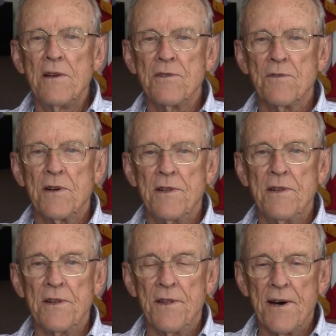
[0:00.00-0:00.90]
So I
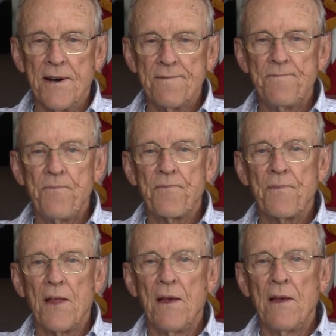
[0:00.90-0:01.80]
did that
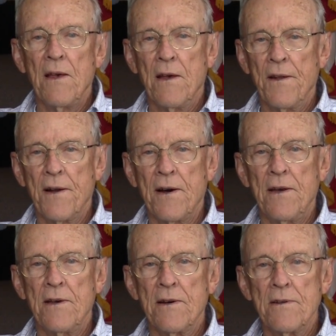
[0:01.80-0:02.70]
and I
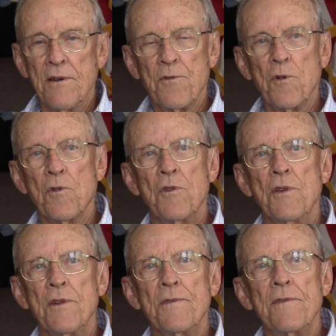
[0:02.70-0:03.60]
uh, enrolled
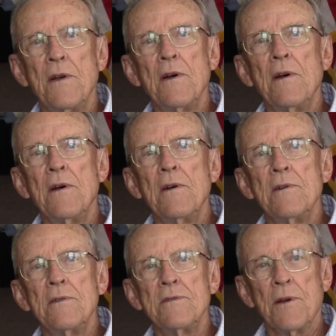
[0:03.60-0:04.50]
in
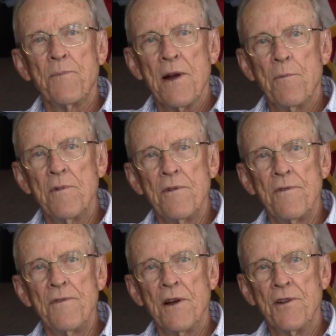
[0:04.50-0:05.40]
September of
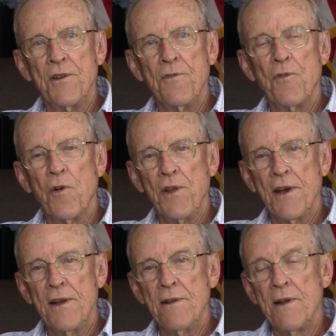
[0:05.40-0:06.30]

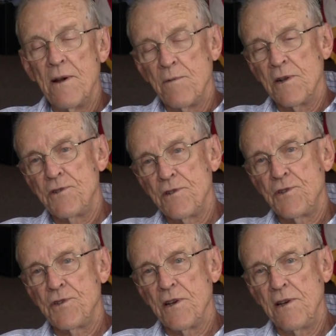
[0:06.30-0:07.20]
1948. I should
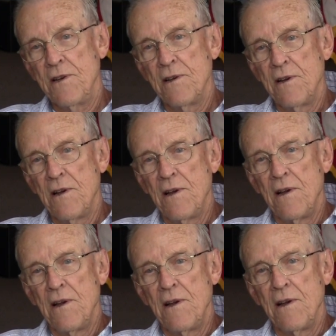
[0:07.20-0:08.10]
say
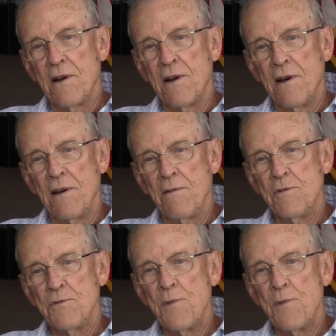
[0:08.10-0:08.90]
I was